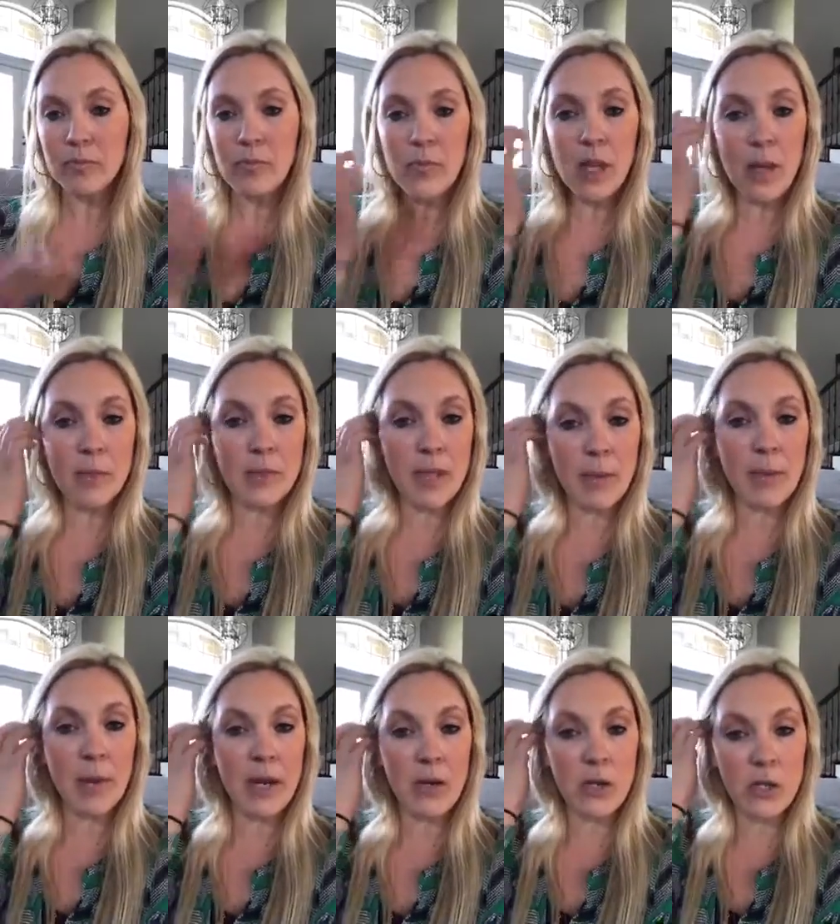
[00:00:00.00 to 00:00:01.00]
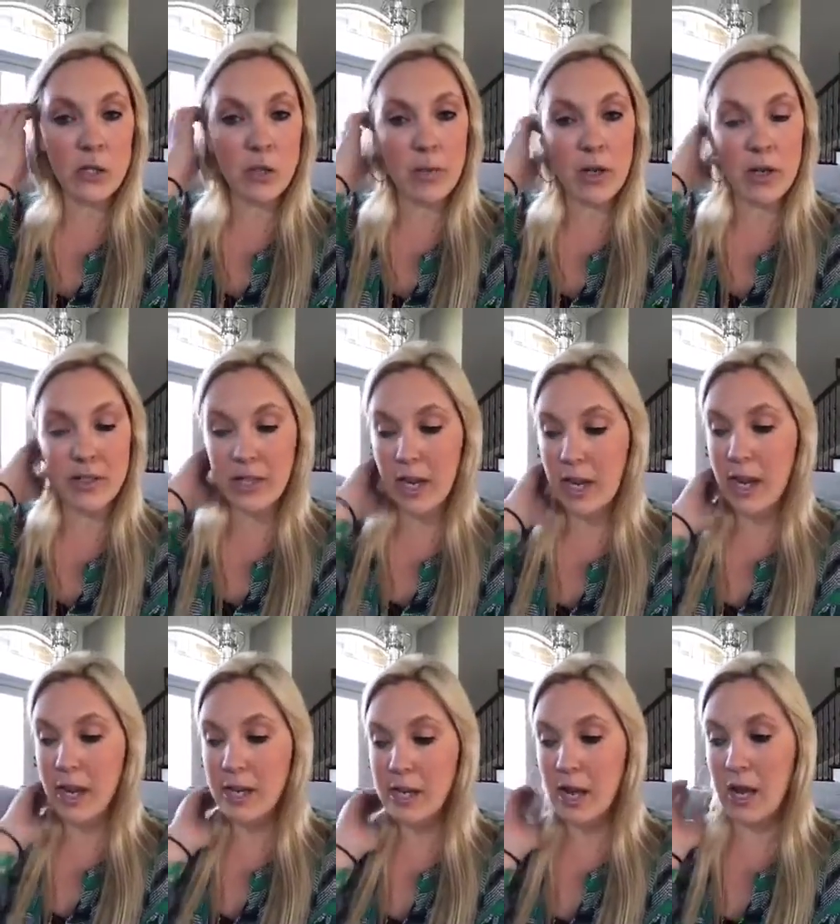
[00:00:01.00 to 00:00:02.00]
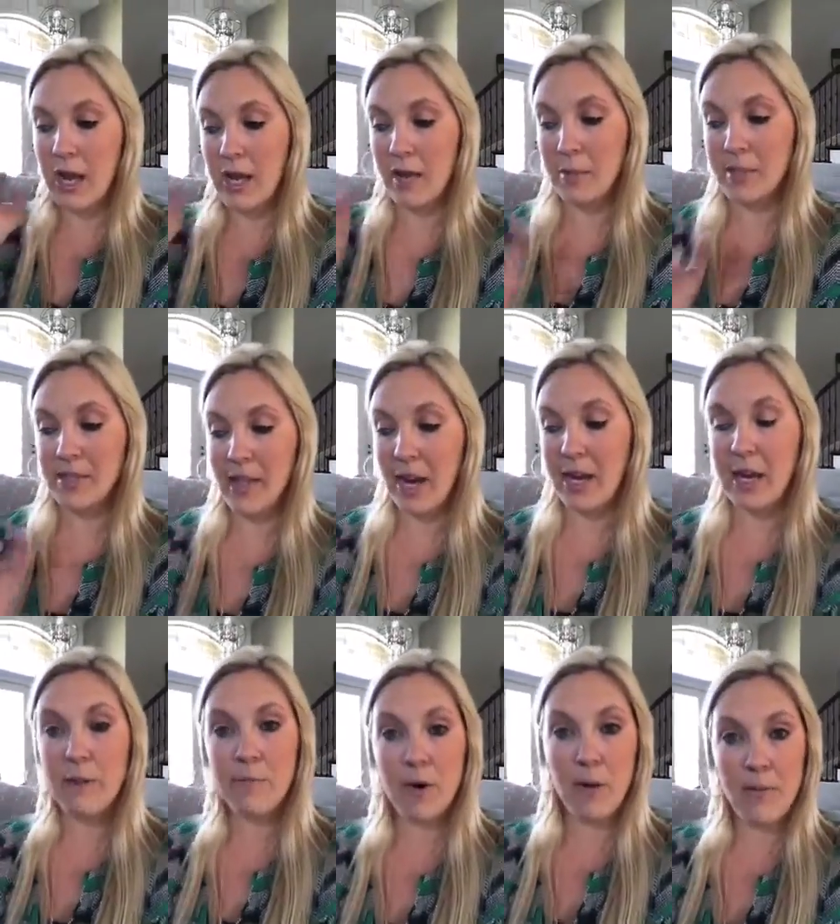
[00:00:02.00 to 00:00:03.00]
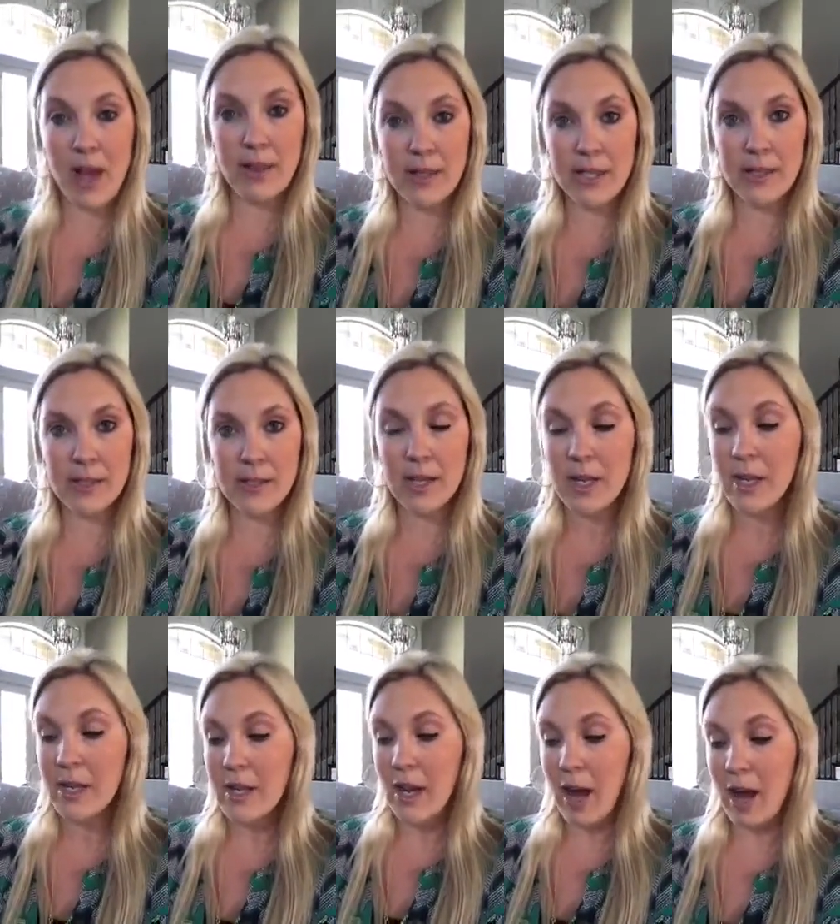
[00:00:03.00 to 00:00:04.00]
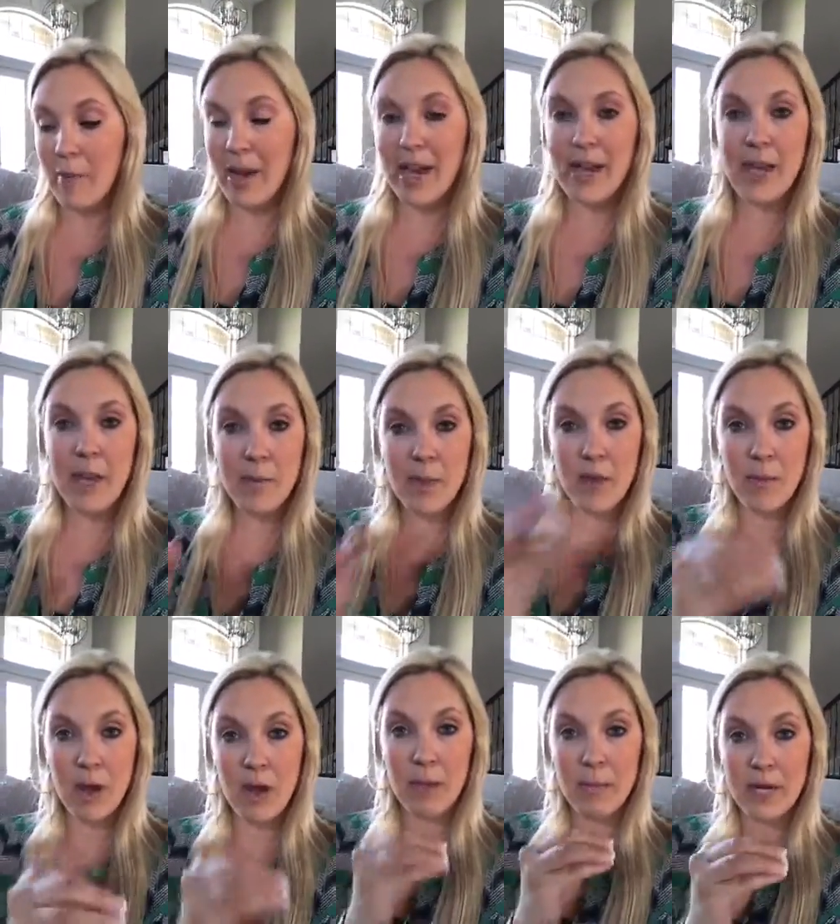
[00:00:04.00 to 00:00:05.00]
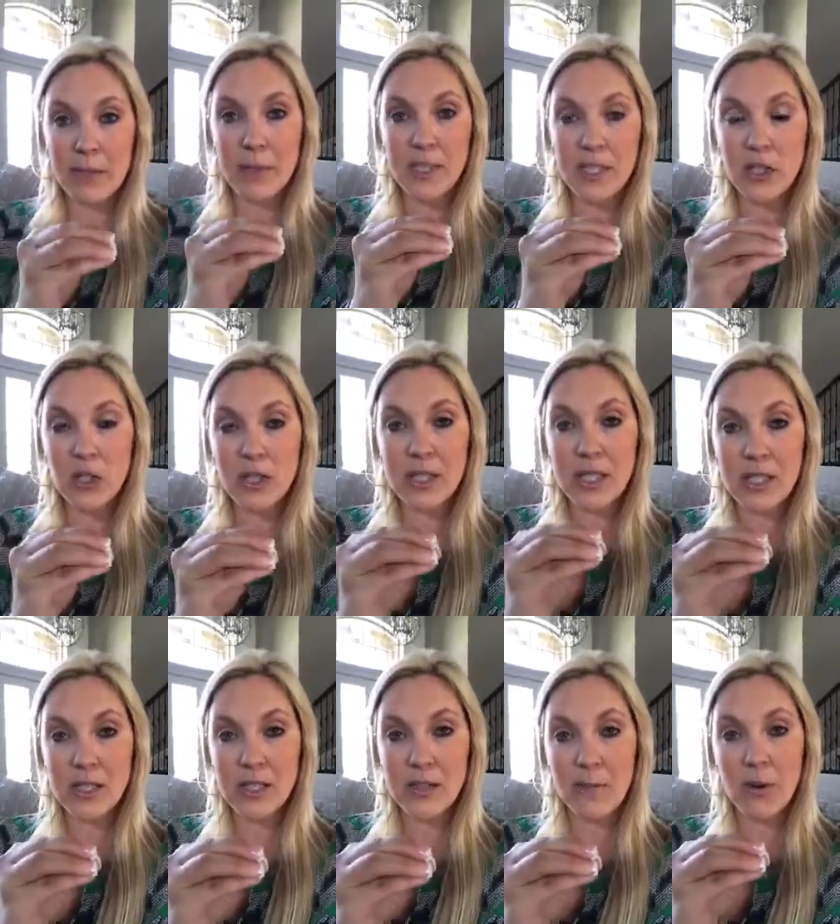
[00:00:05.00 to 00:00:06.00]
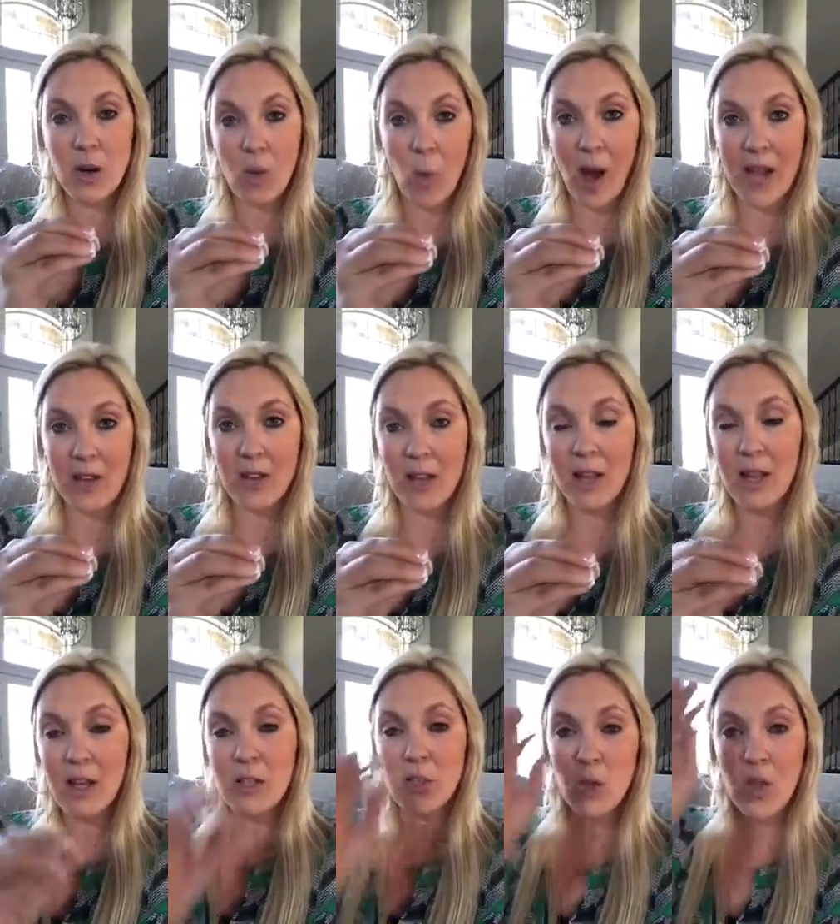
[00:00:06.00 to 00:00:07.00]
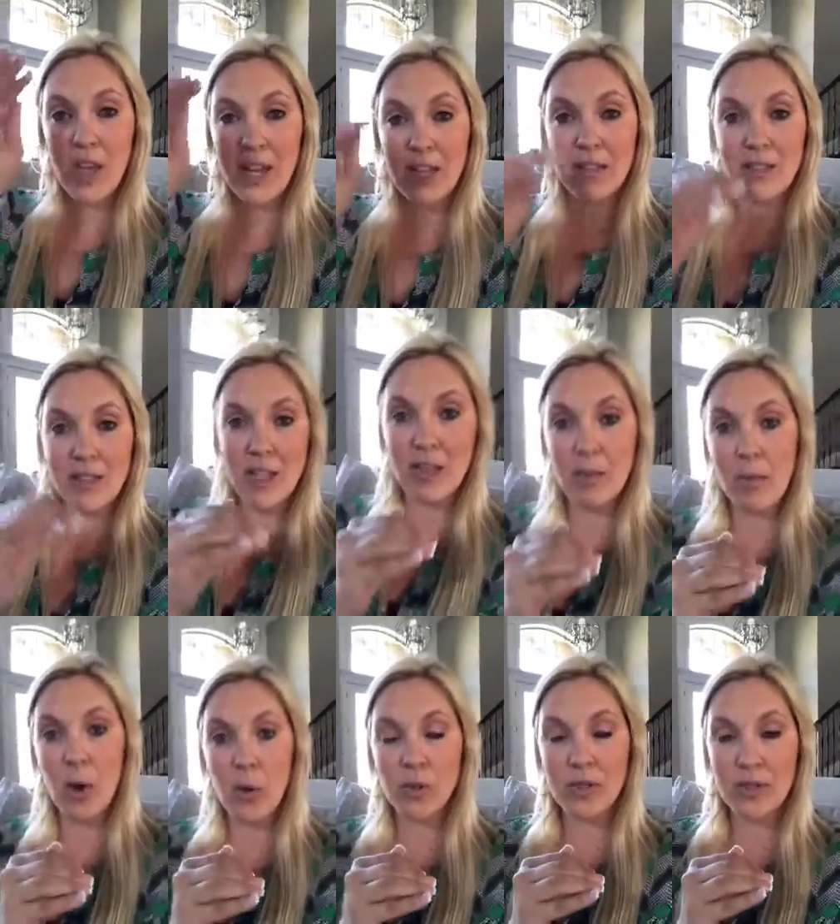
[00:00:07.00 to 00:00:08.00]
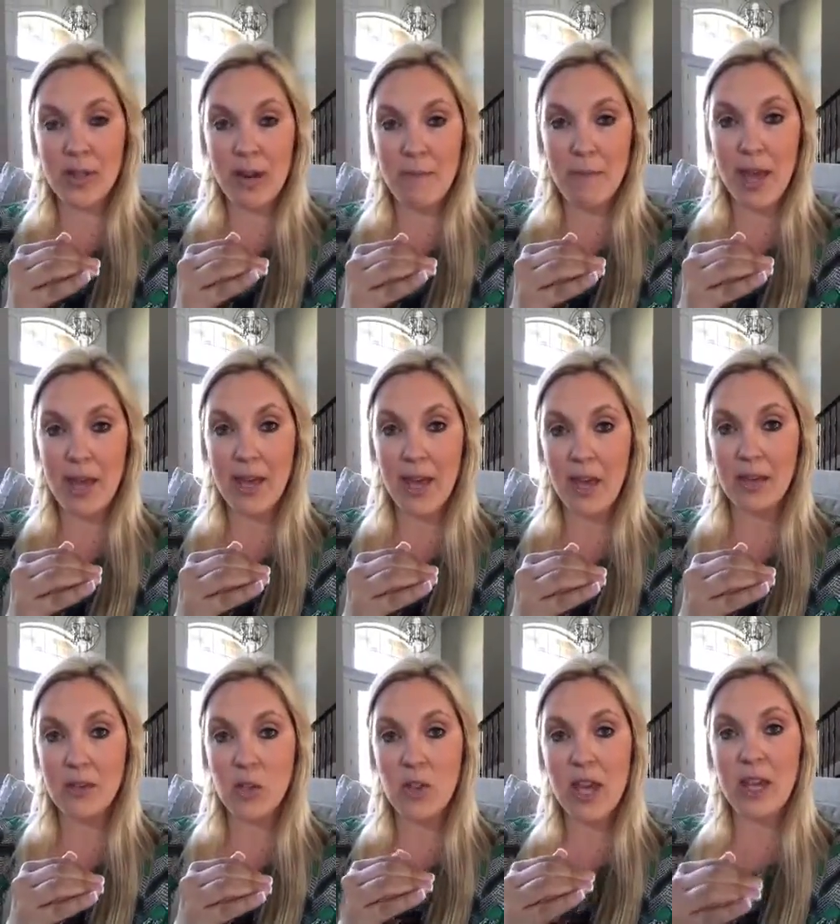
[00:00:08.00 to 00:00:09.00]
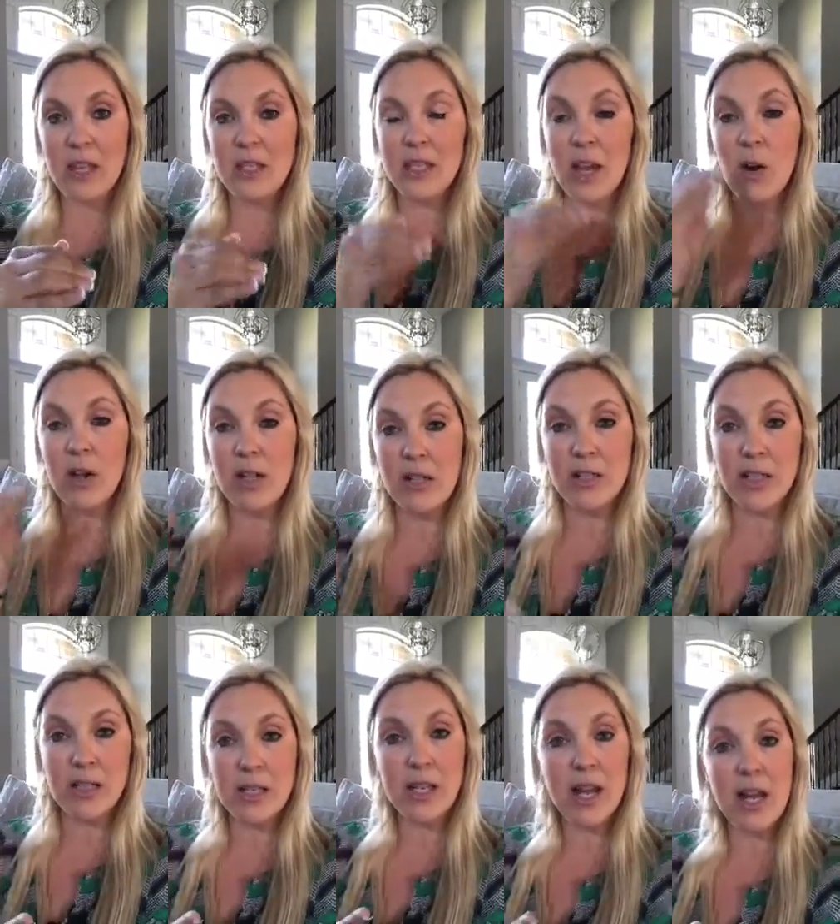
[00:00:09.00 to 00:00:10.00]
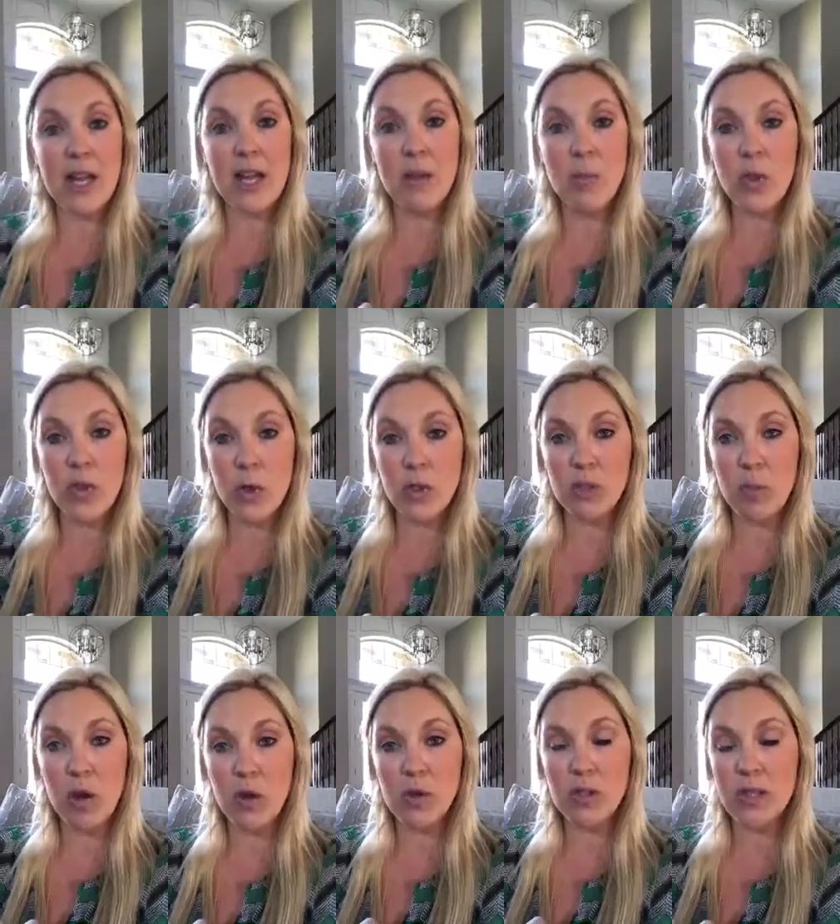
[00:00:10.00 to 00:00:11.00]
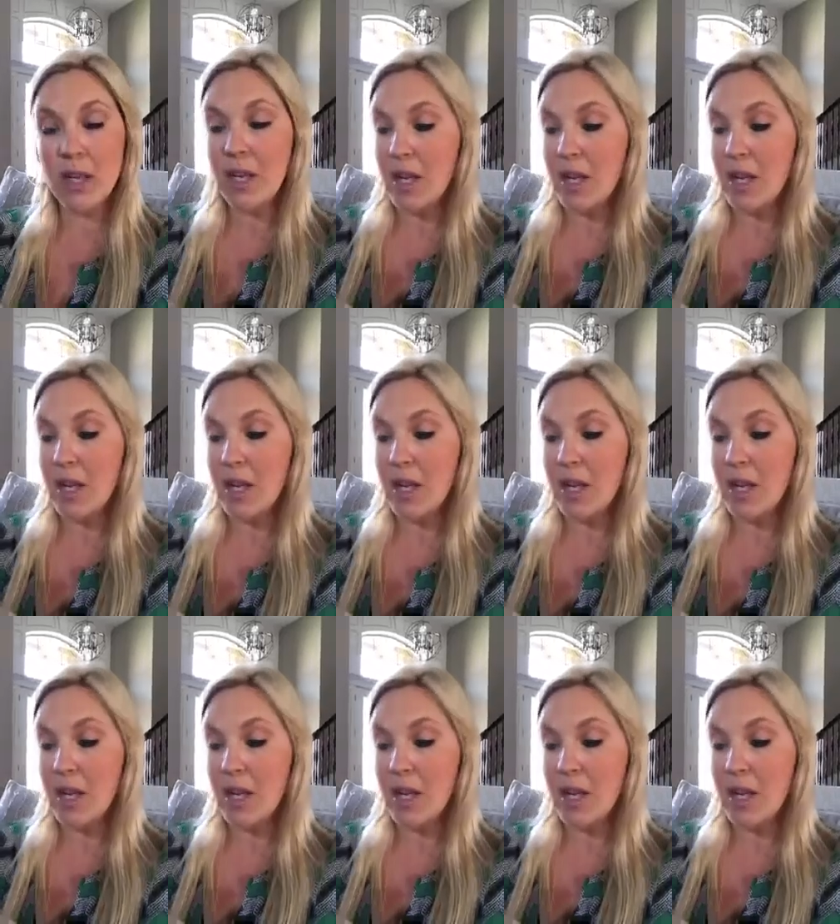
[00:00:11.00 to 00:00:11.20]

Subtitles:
Some of my new distributors that I end up signing from that list, I keep them on my potentials list for a while so they can see the posts that I'm making. So they can see how consistent I am with those posts.